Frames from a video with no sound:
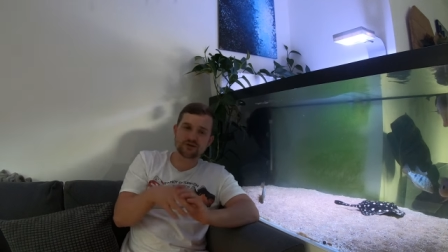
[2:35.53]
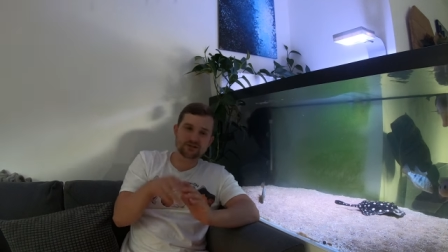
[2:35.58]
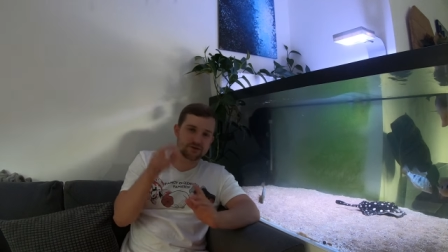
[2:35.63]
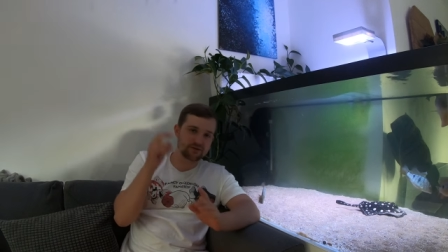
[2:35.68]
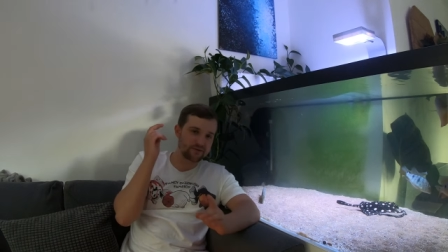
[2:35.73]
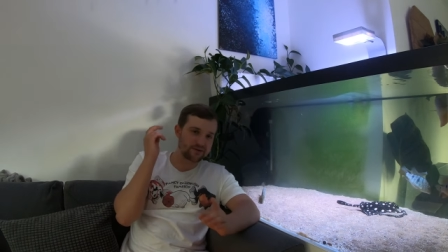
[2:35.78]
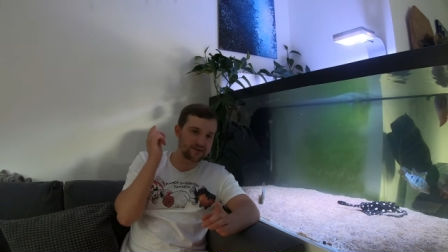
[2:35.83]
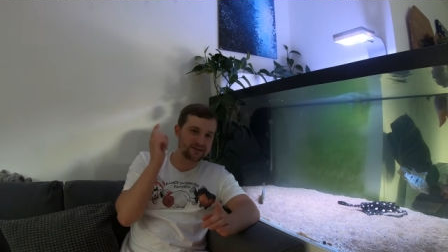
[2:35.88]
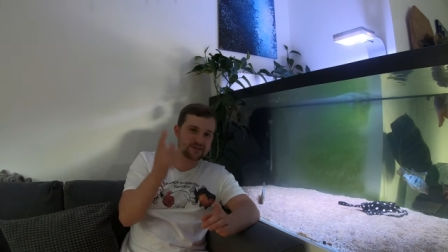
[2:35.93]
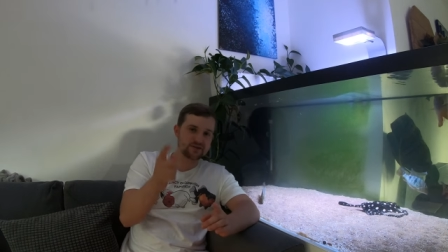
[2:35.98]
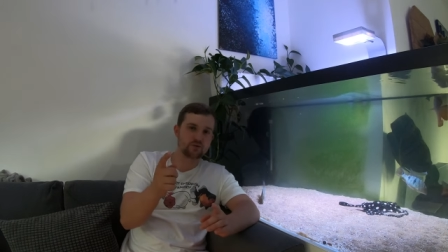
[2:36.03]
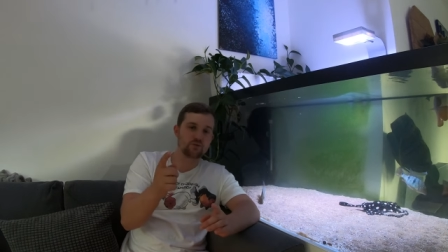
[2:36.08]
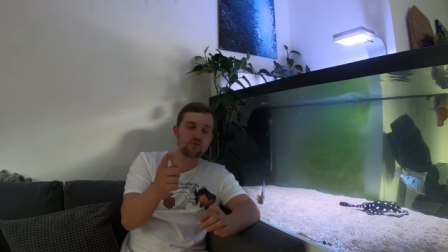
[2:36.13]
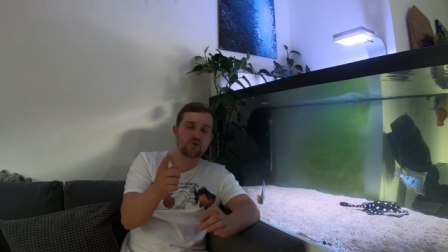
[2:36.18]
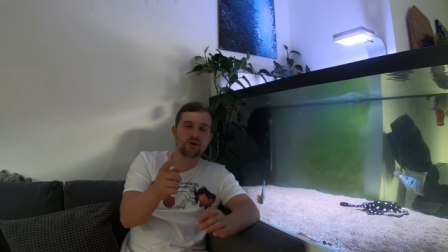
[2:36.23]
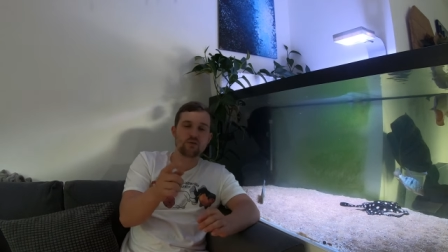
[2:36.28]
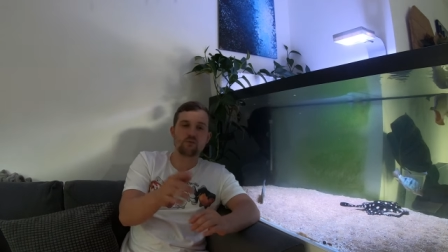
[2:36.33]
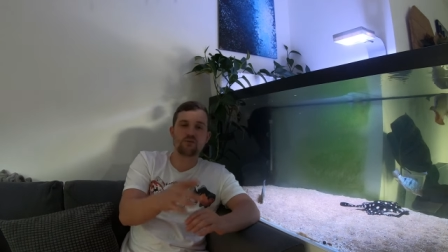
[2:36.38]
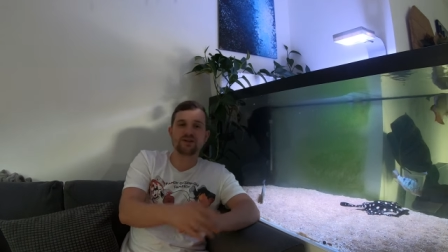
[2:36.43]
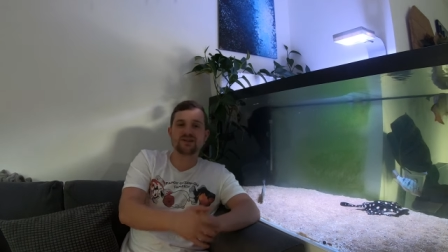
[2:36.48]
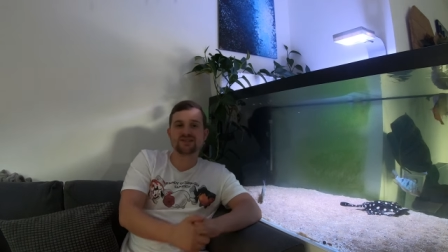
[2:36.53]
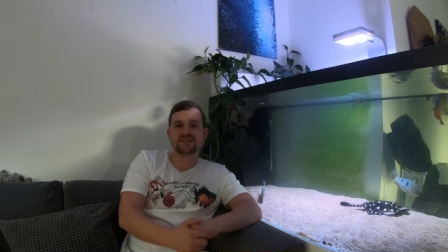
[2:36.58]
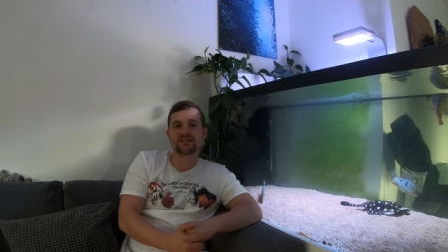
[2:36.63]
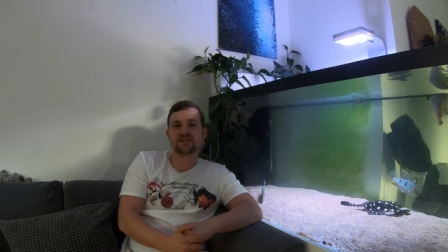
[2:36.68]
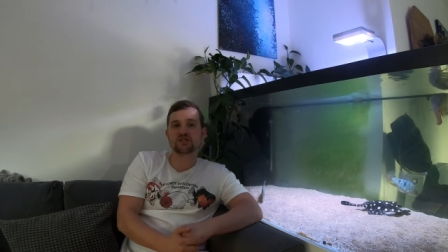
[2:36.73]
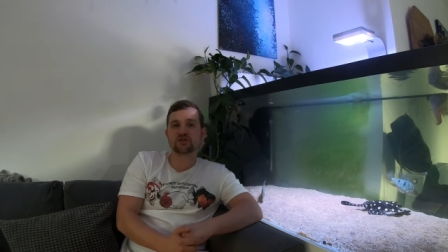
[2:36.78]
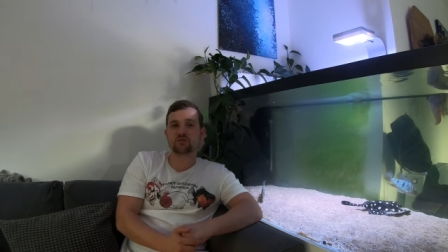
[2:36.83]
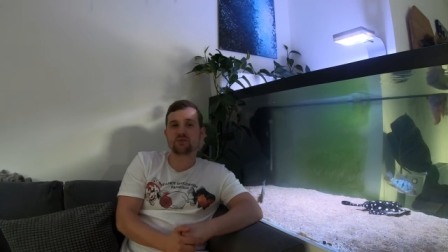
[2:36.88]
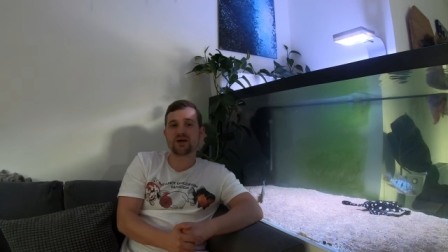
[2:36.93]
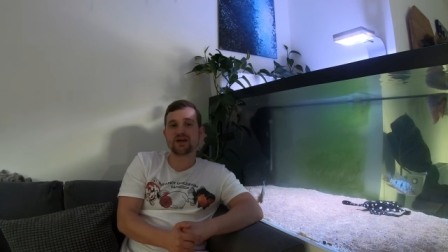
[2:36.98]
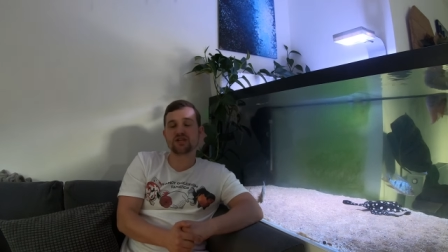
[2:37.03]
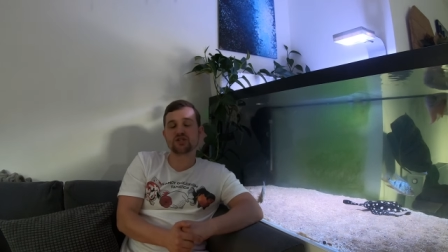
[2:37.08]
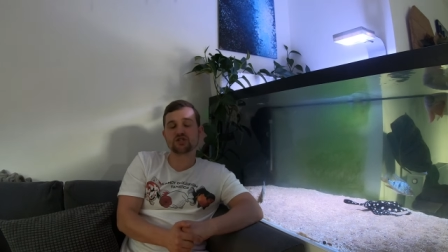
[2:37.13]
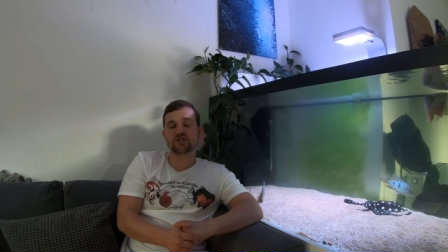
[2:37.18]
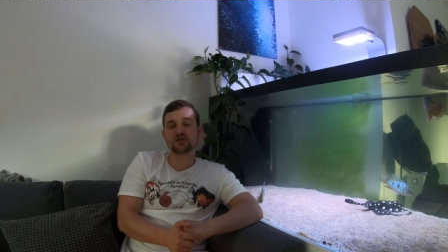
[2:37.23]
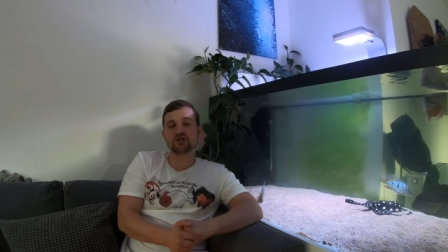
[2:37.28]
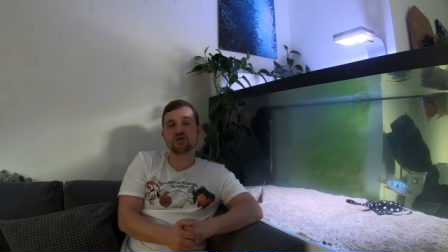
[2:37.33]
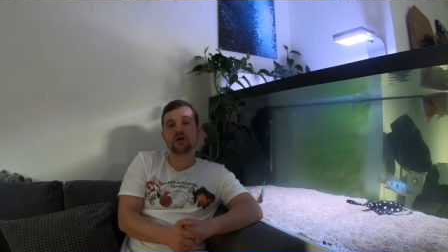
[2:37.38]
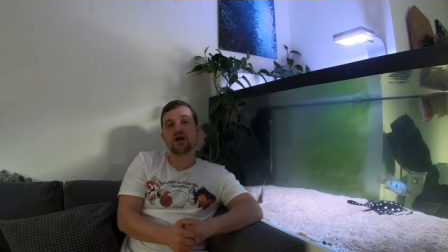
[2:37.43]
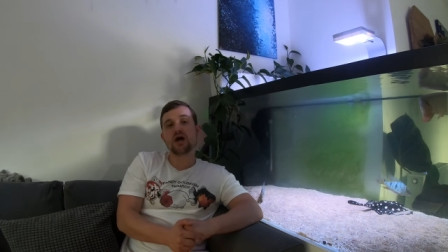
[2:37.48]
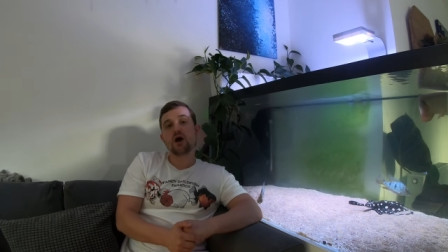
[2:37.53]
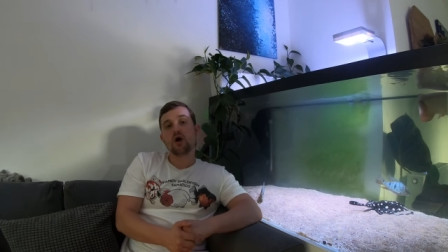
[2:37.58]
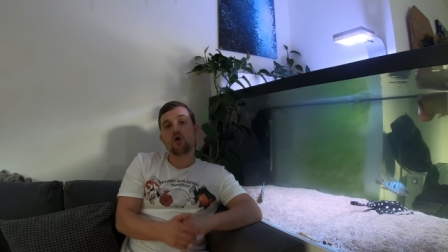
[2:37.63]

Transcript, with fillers: So it is a win-win situation.